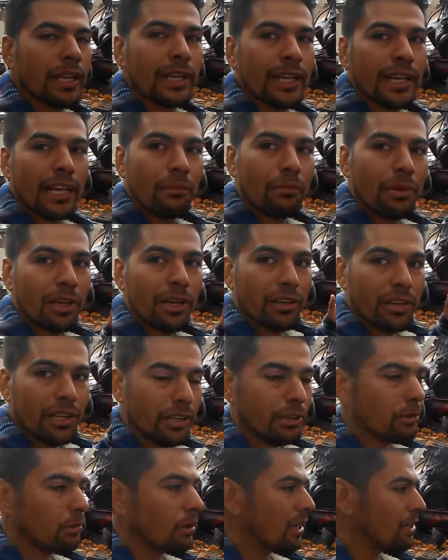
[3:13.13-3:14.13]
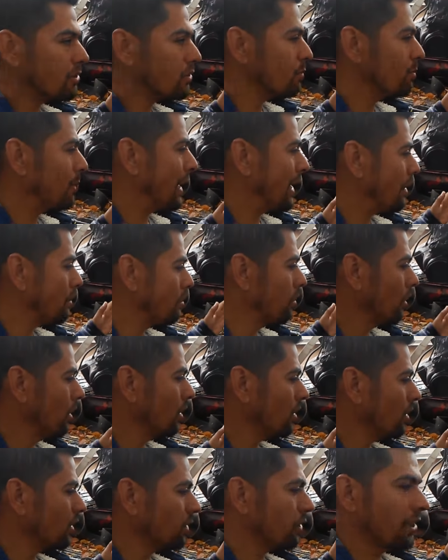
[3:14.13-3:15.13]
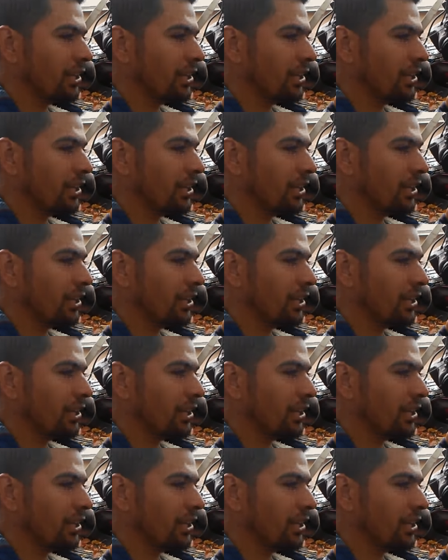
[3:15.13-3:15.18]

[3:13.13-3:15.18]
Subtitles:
get a better deal as you buy in bulk.